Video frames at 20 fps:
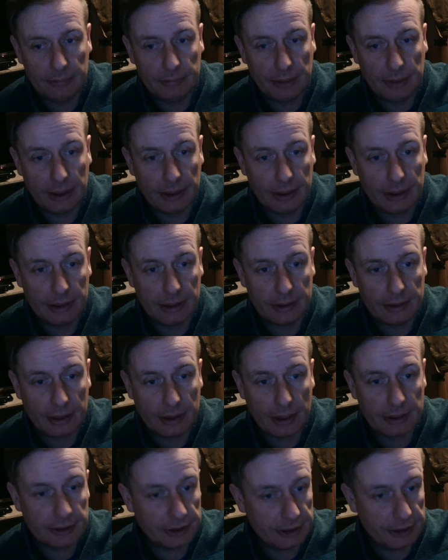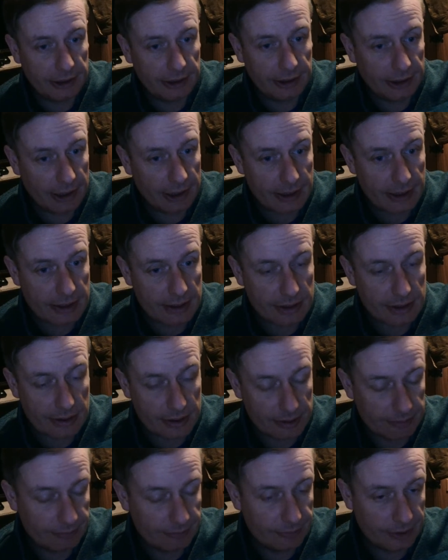had Argentinian accents,
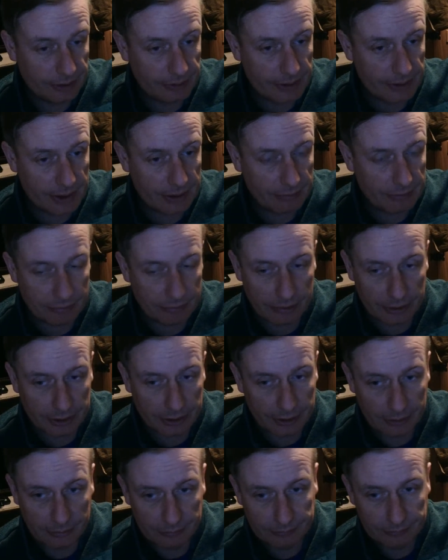which was even funnier.